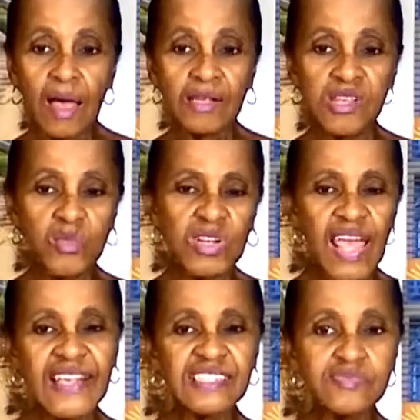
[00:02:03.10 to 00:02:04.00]
Someone
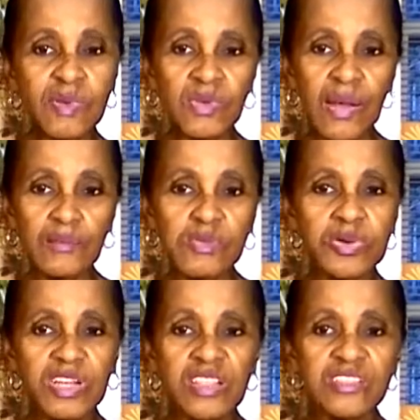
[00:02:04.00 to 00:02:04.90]
asked me when I was
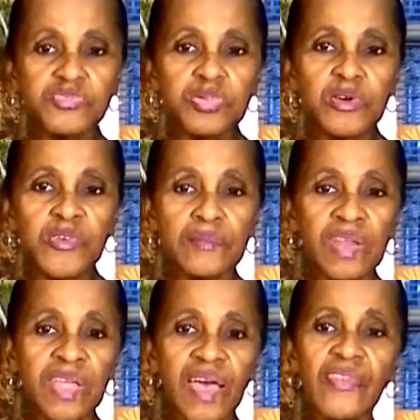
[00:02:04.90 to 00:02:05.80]
putting this program
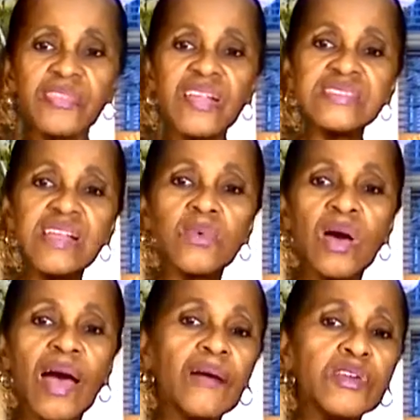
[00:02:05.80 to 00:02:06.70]
together, they said, well,
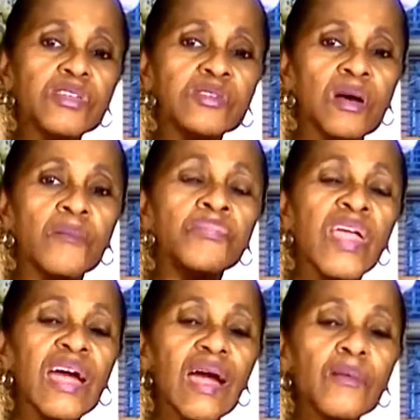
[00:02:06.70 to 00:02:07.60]
how are
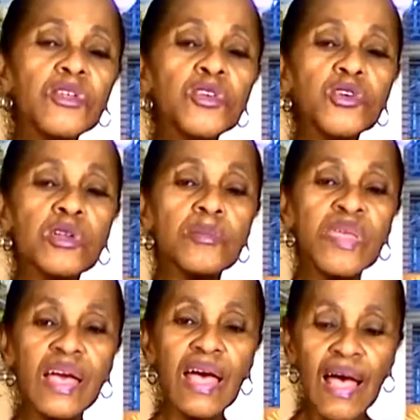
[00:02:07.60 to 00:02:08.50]
you going to
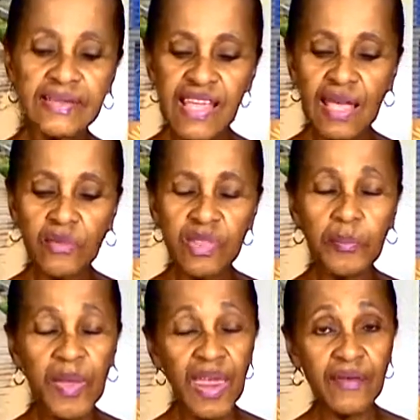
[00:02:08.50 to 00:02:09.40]
be in contact with the
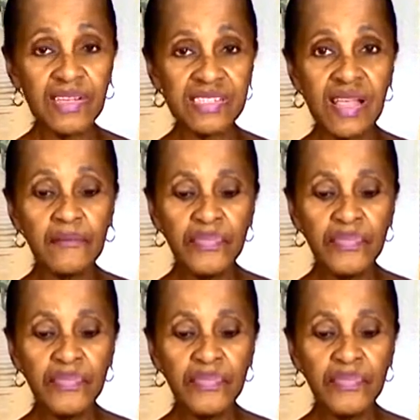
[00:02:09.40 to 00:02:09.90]
parents?